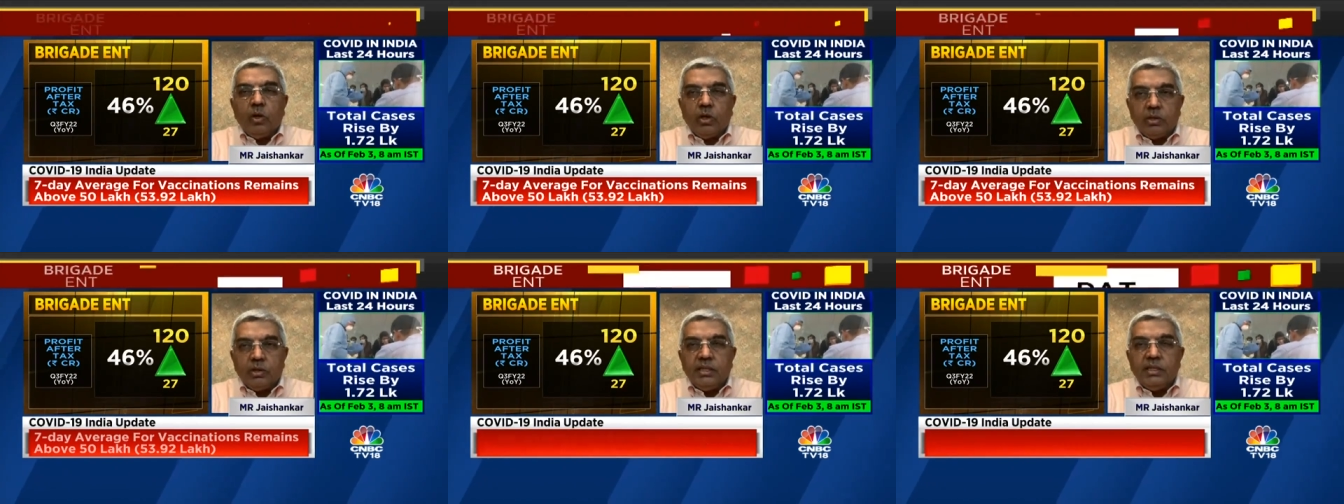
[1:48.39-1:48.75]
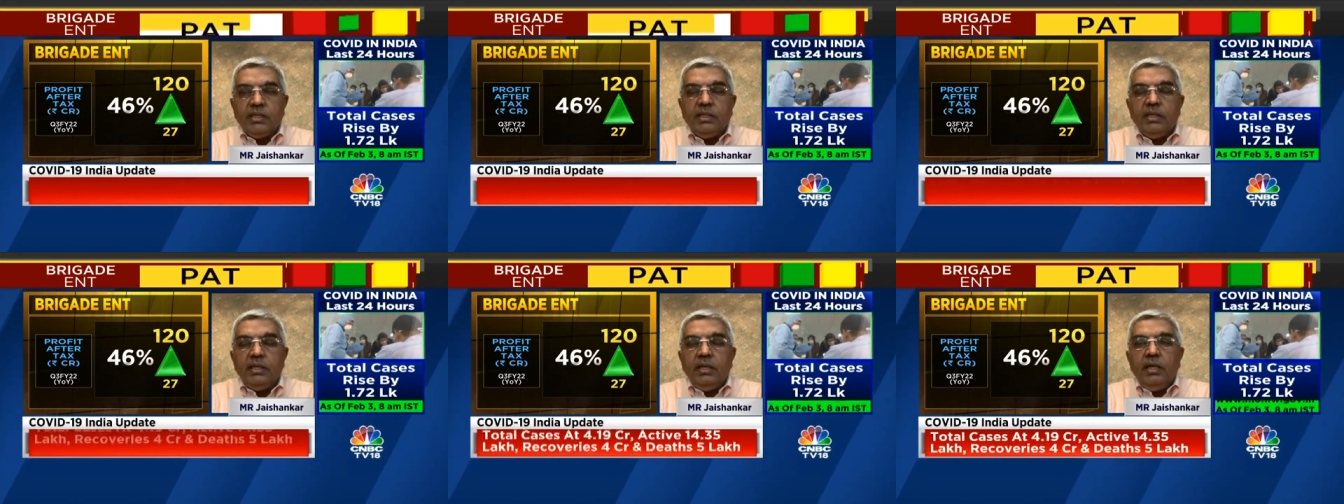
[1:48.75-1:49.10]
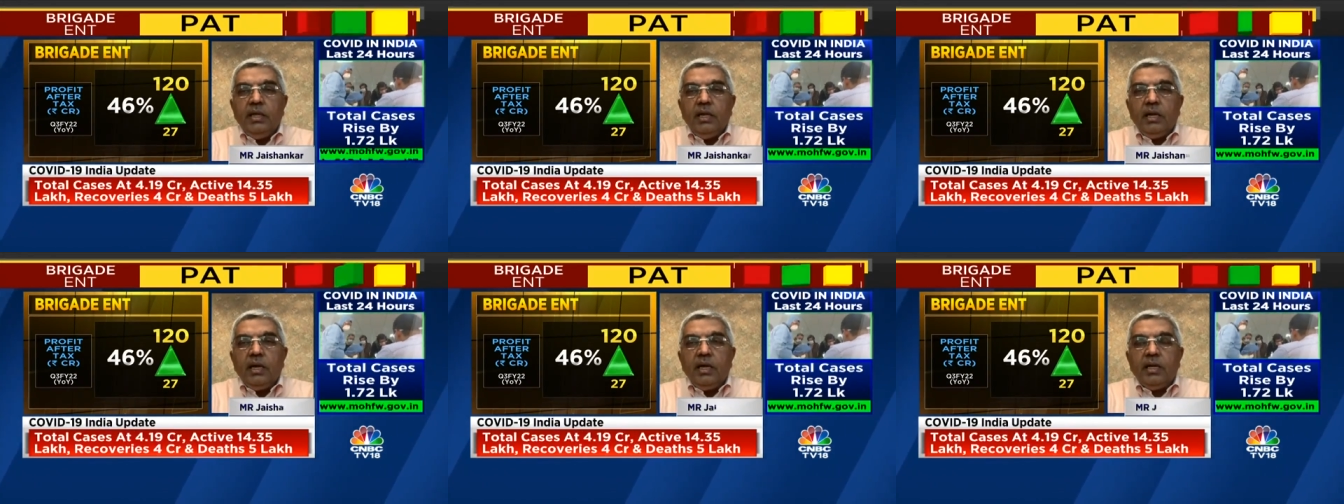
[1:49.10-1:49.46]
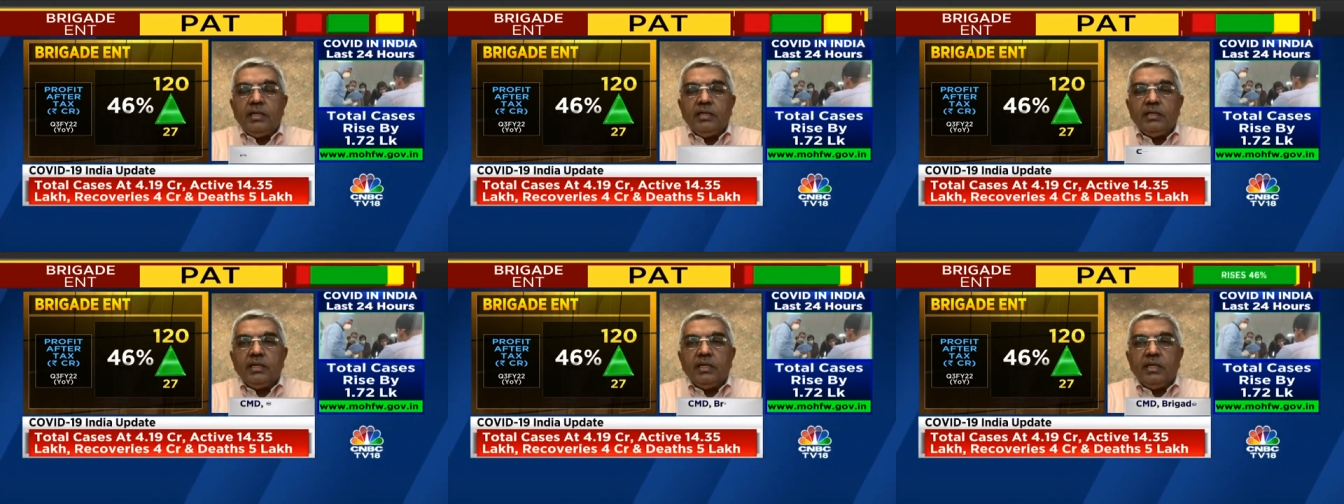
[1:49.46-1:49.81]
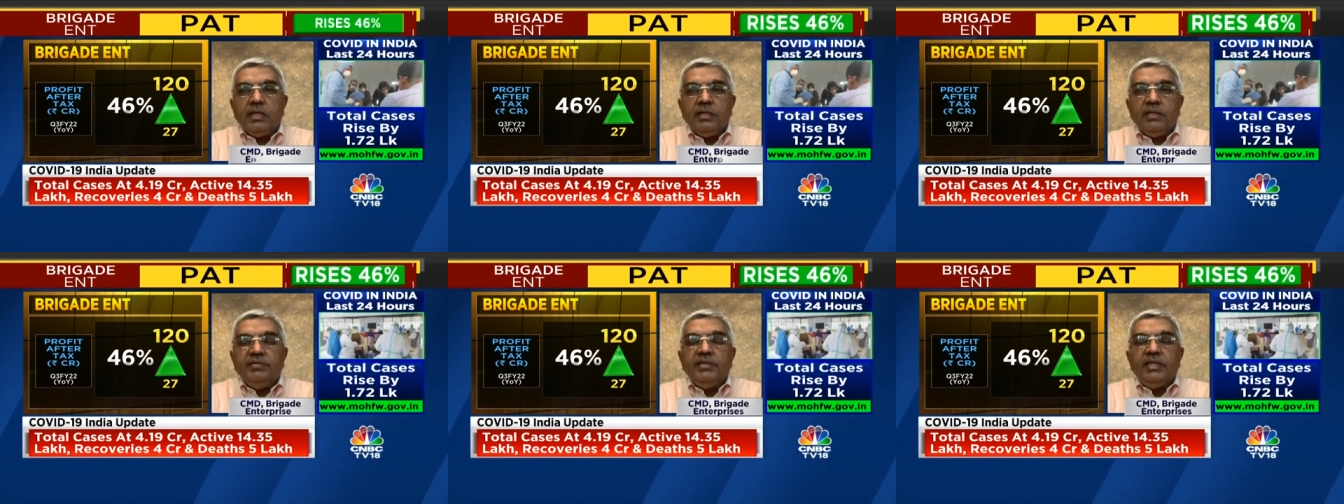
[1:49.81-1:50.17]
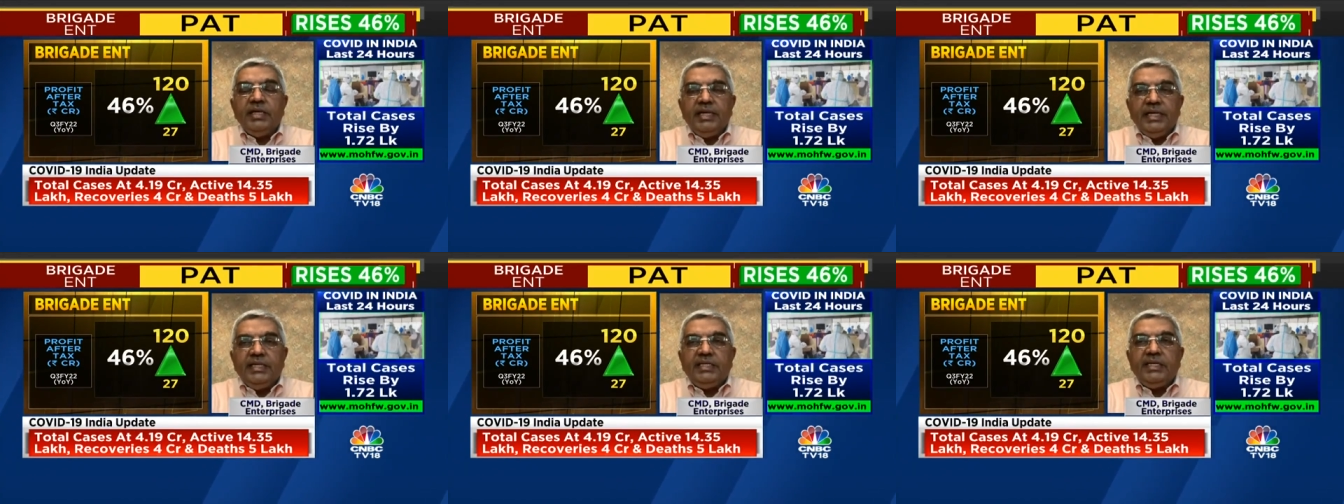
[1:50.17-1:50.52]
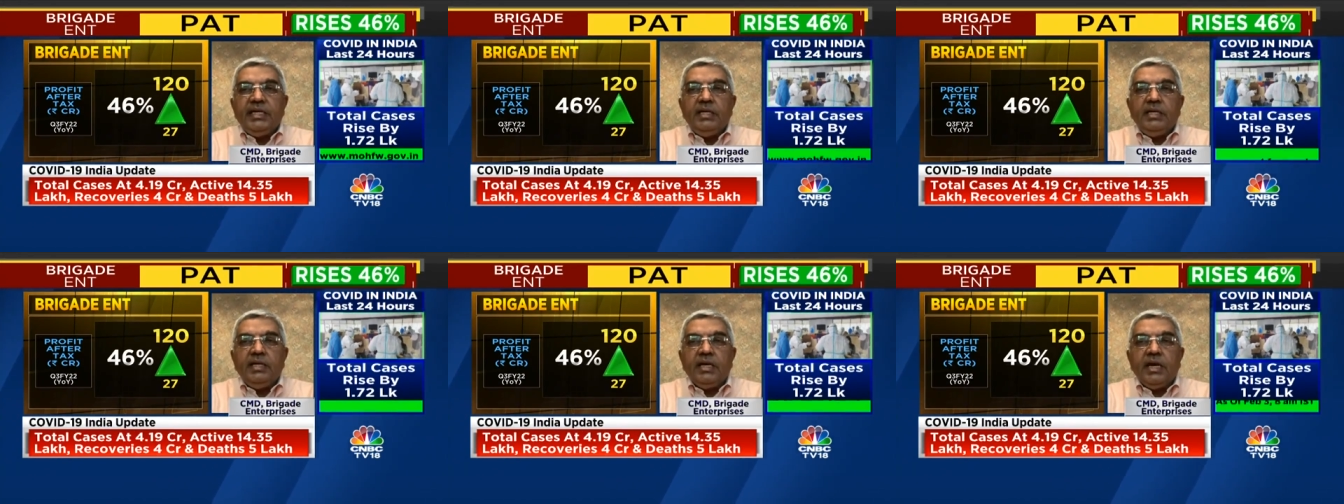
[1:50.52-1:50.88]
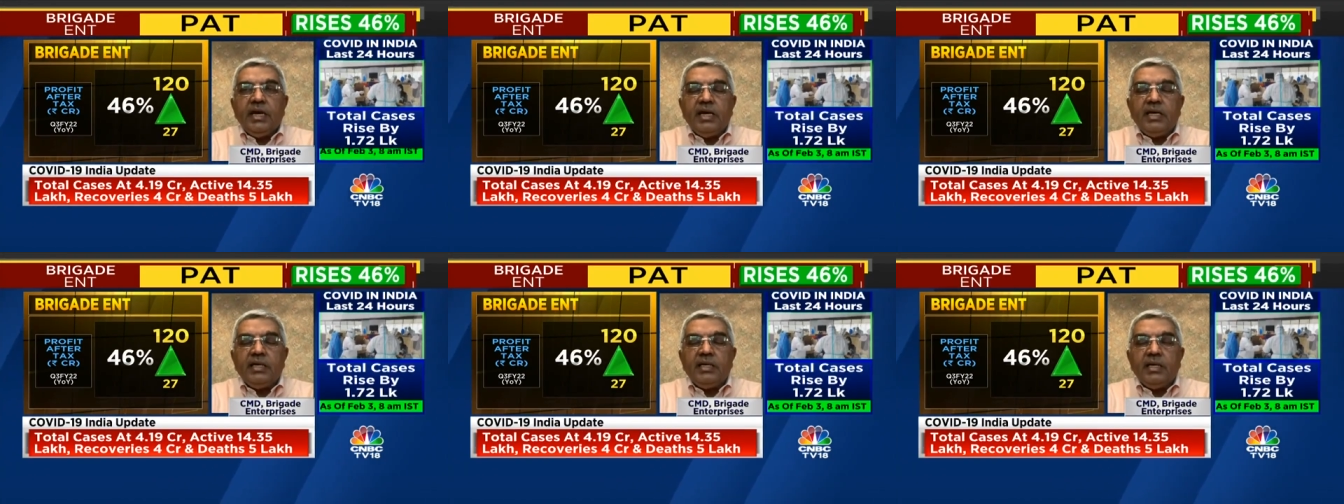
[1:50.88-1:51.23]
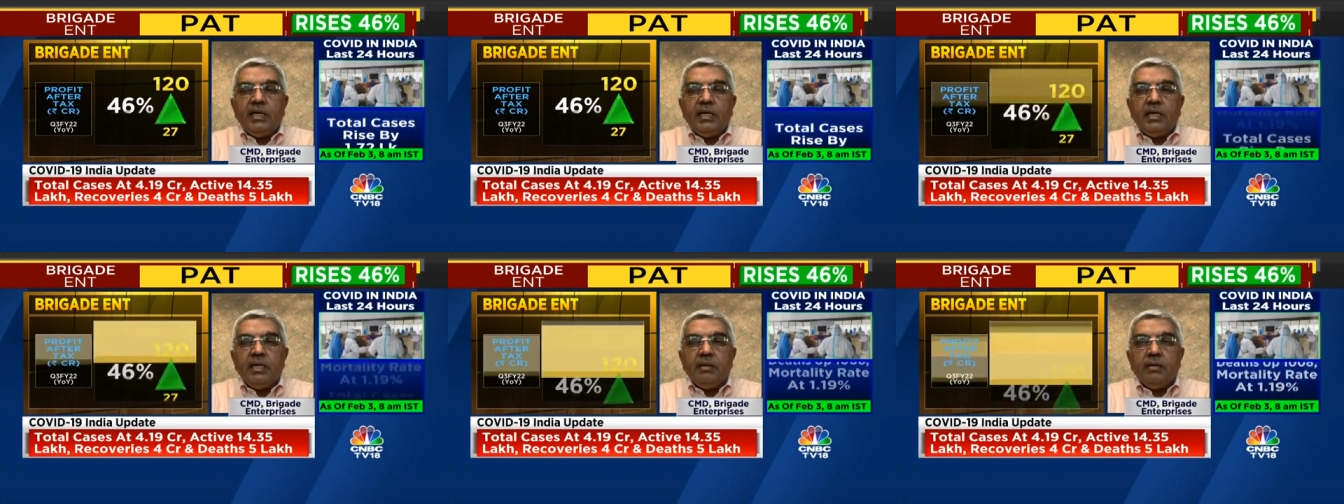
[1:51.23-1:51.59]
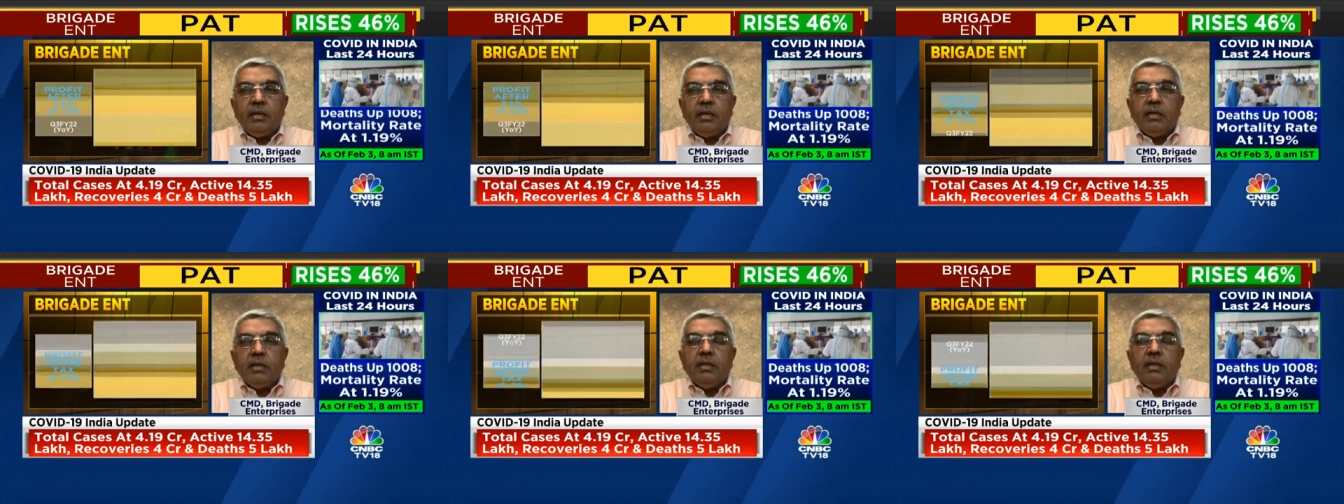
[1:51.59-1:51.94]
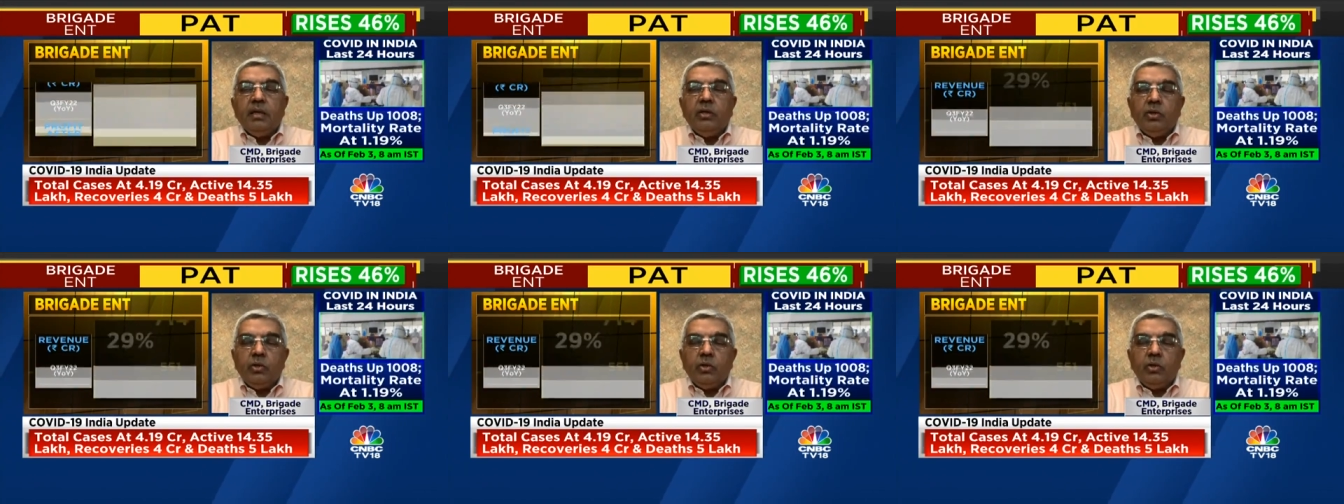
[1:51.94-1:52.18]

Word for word: quarter and uh, even the retail had uh, uh,